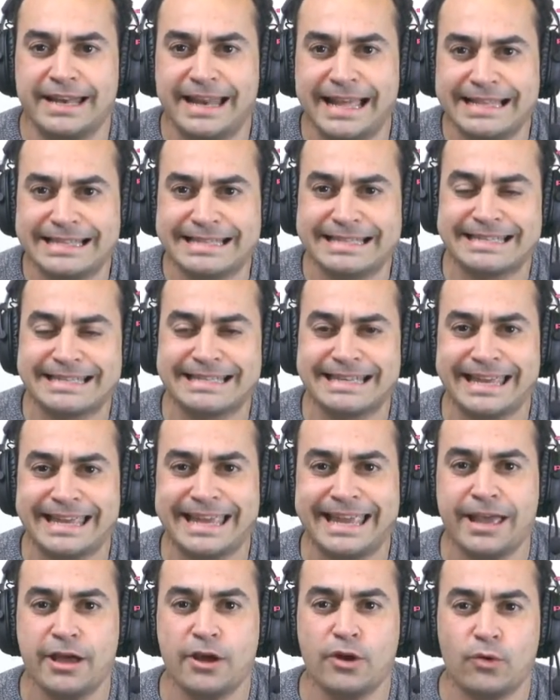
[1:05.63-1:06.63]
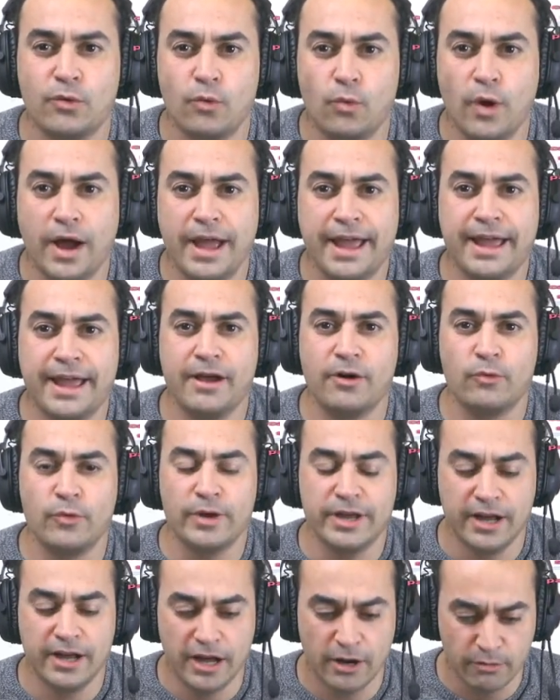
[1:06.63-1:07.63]
Let's see where
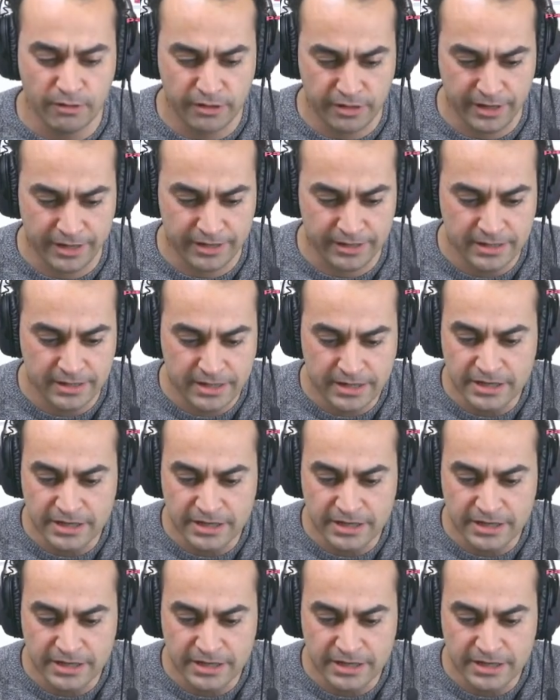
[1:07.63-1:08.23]
we are with it.